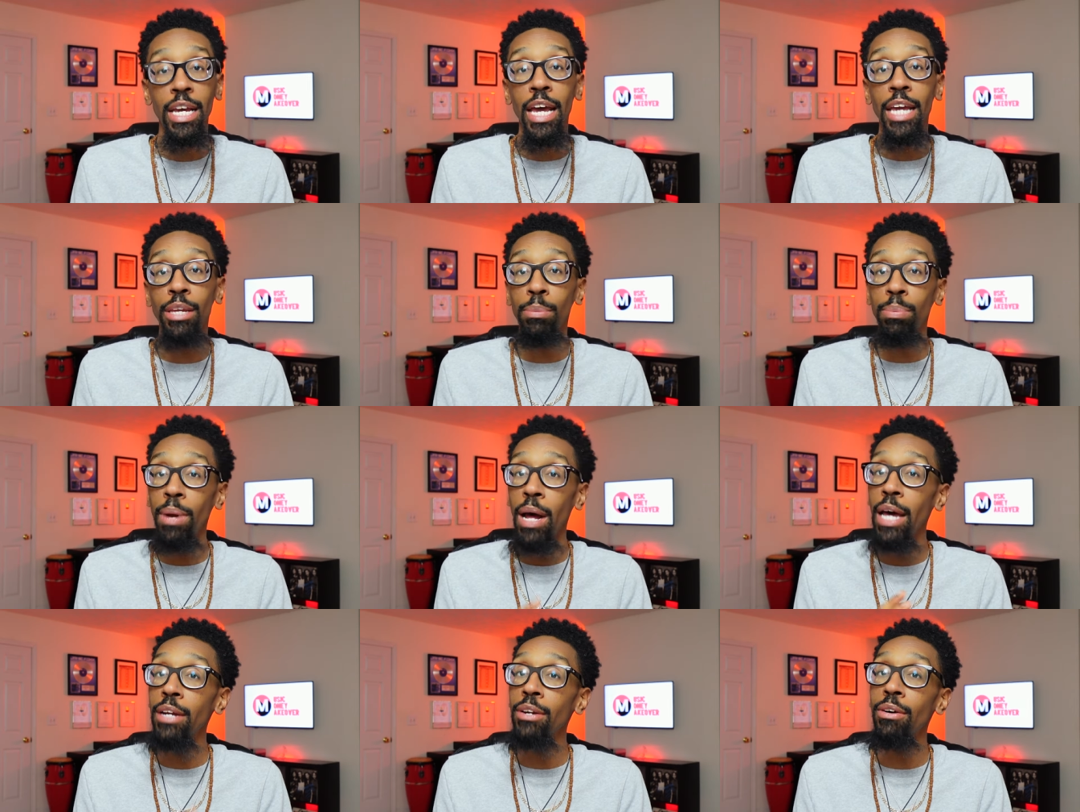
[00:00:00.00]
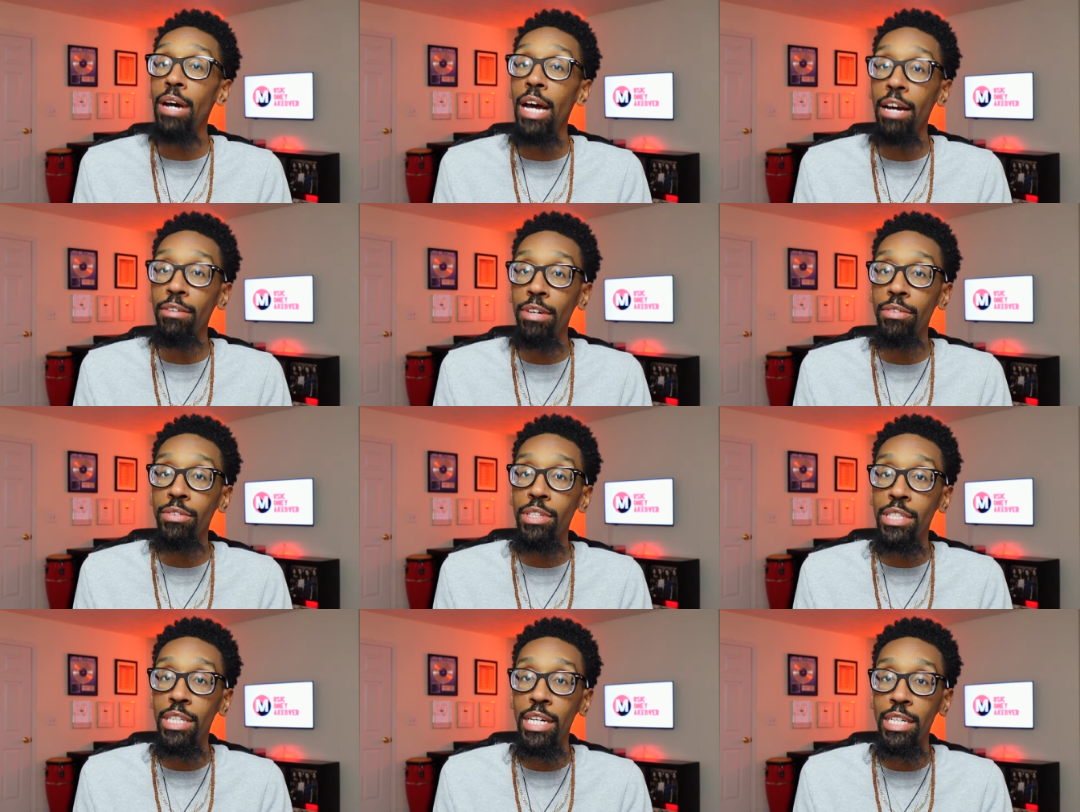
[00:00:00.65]
and you probably don't have
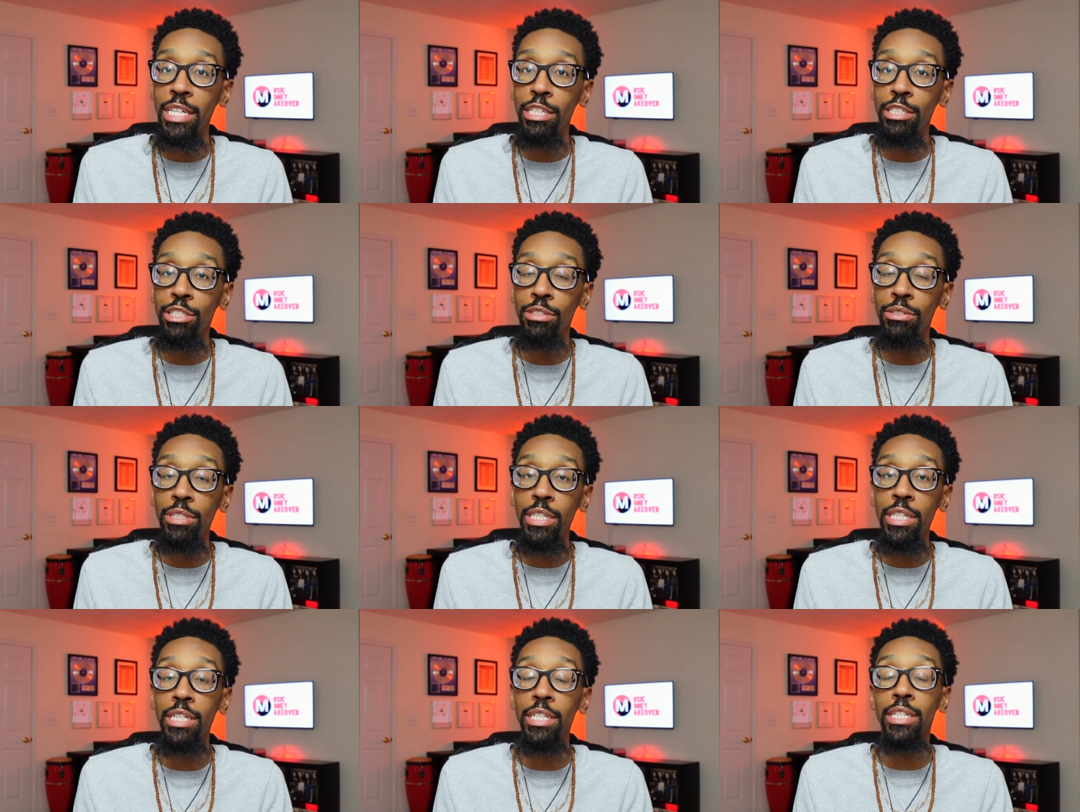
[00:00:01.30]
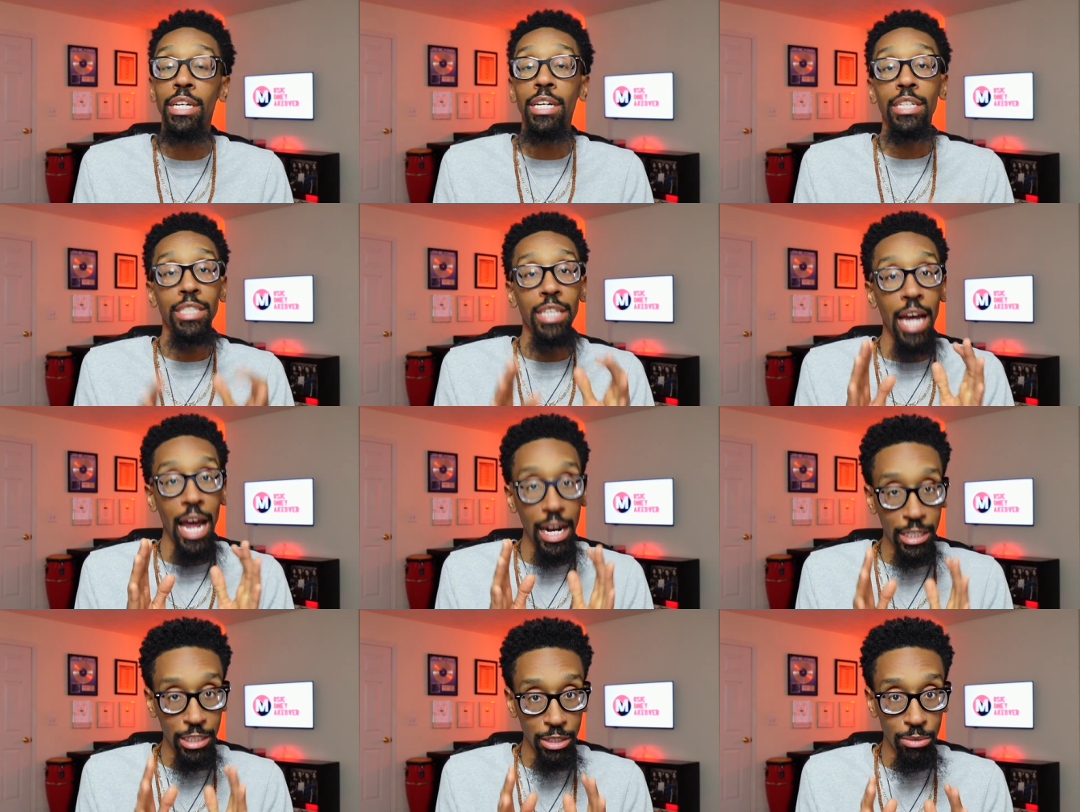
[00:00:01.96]
everything that you need to
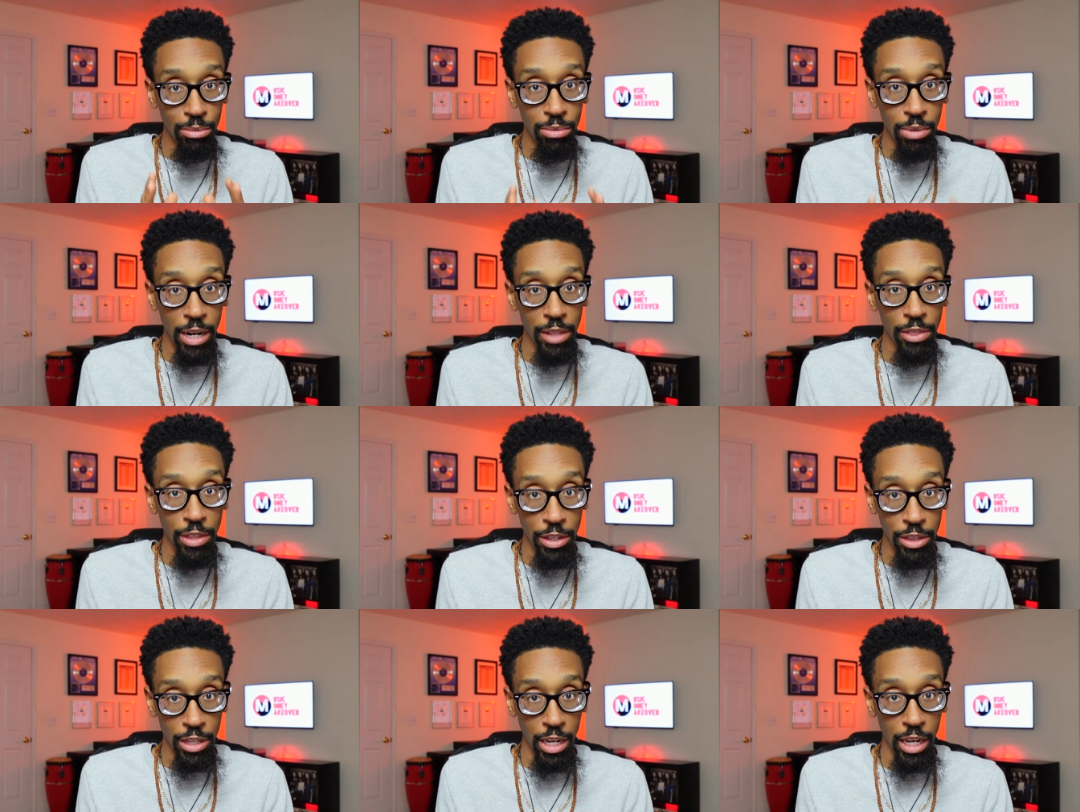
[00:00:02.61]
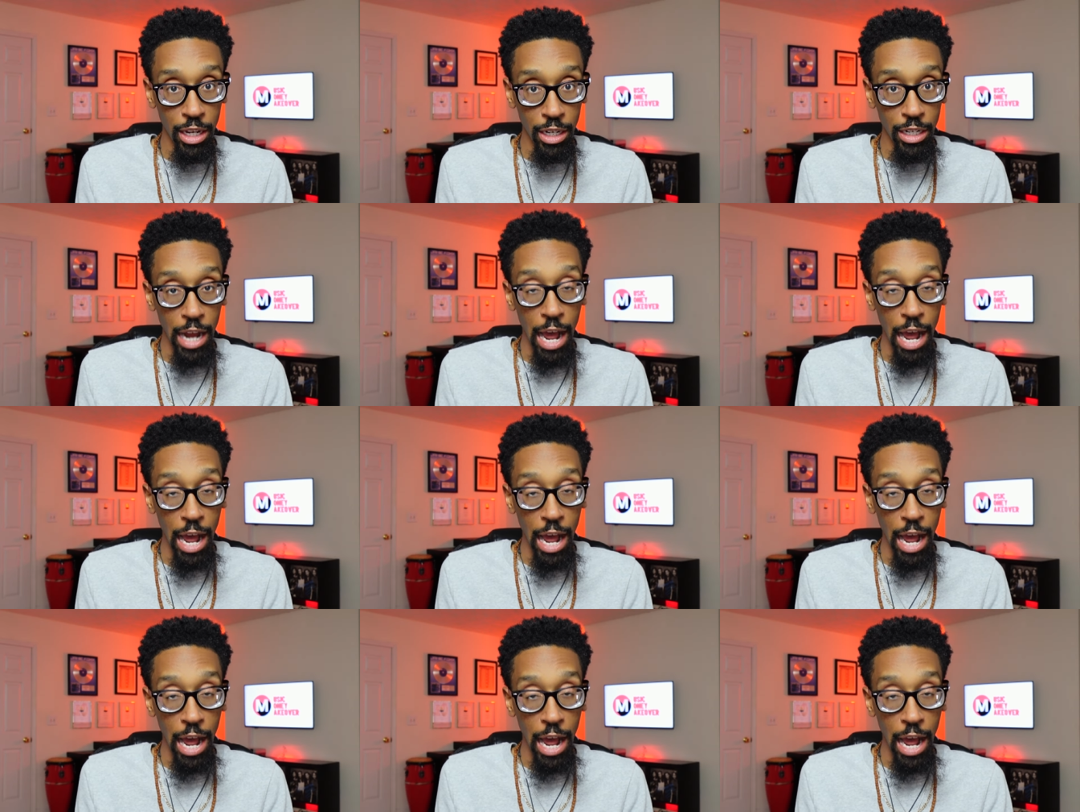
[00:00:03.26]
actually run the thing.